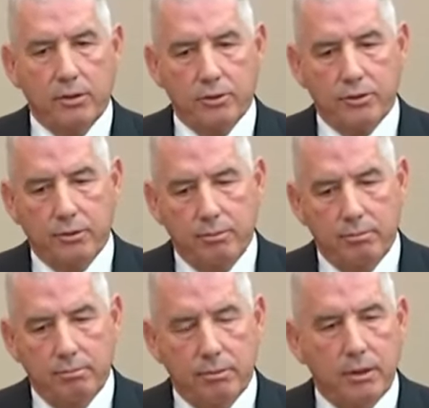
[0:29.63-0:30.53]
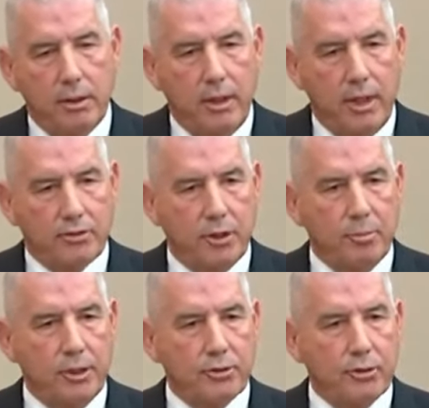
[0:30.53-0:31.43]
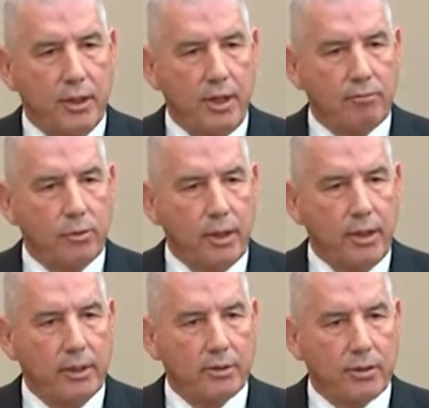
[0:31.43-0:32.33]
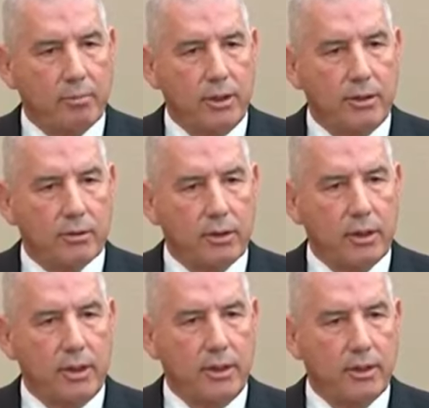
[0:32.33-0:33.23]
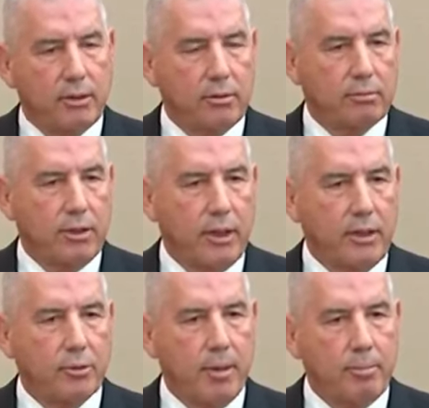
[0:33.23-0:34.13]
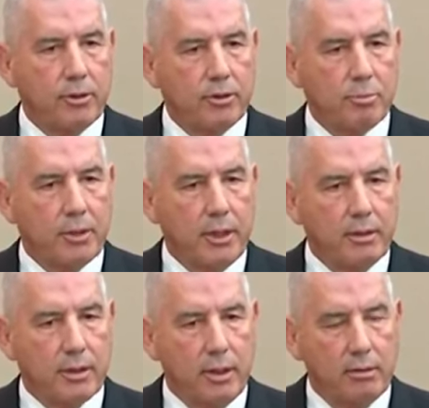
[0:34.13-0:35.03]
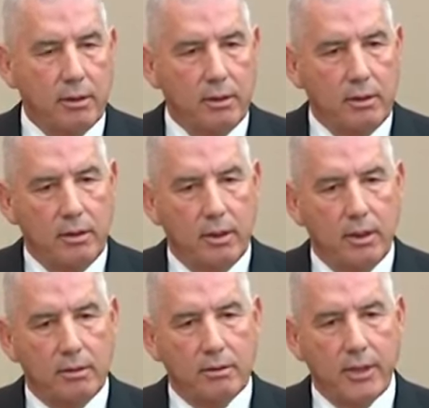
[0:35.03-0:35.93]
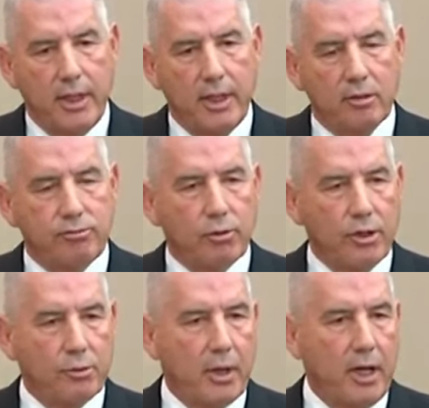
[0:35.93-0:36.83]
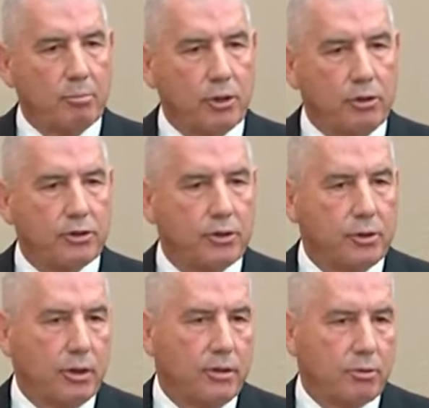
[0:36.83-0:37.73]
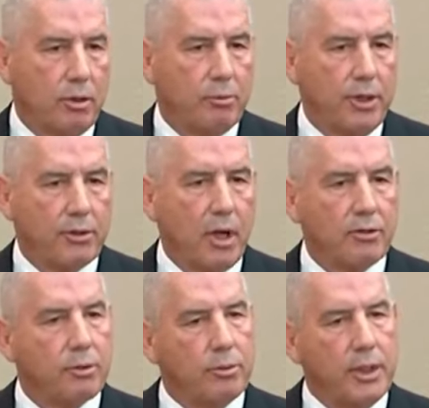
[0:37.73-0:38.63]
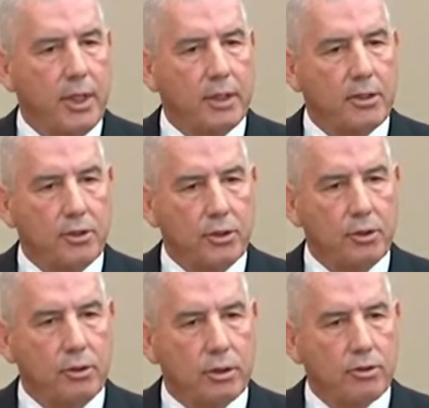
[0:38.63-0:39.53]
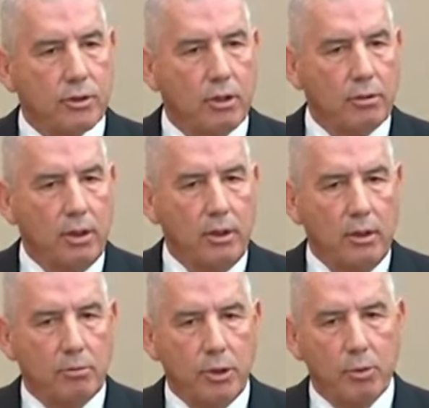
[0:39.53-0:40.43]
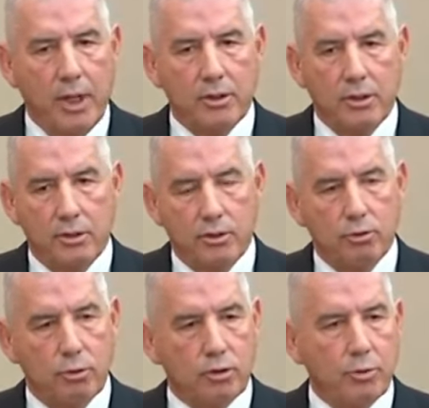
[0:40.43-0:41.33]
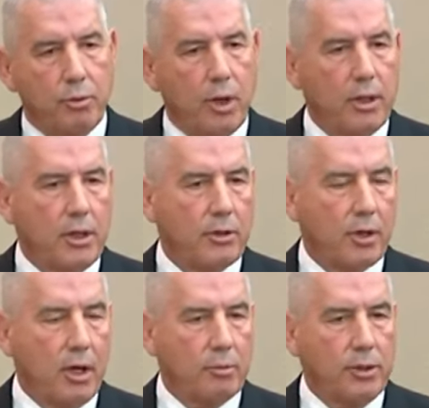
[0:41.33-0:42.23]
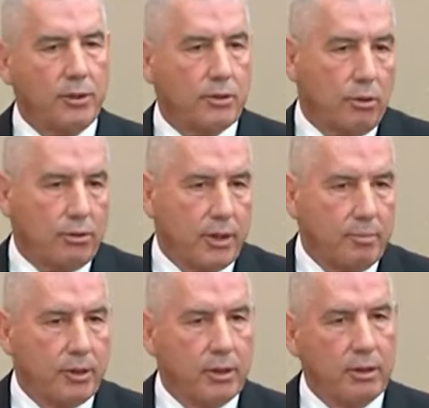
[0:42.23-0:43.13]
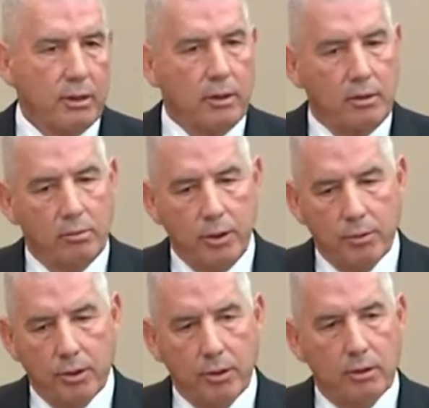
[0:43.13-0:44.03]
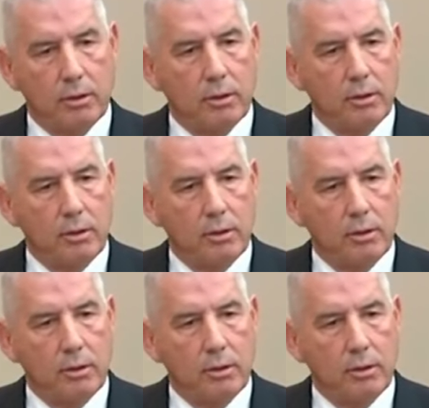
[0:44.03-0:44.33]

those are, as a commissioner, you never want to hear somebody's looking at your members, but taking a forthright approach to it is what we thought that we needed to do. And so we went to the schools we wanted to talk with, told them that we were